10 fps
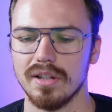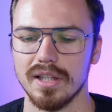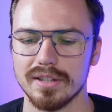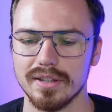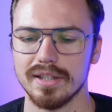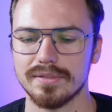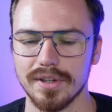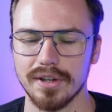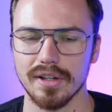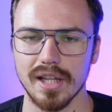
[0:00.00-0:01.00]
Let, let's
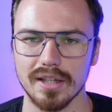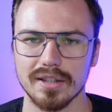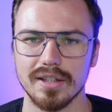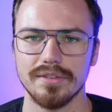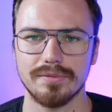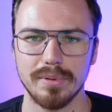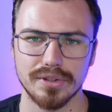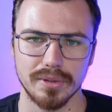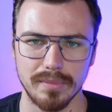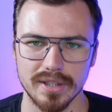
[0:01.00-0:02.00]
figure out like if
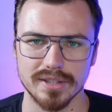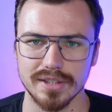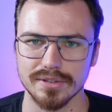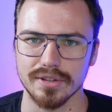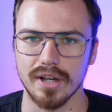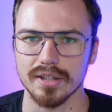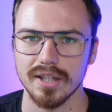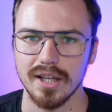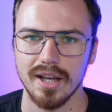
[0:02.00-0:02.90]
Bitcoin makes sense or not,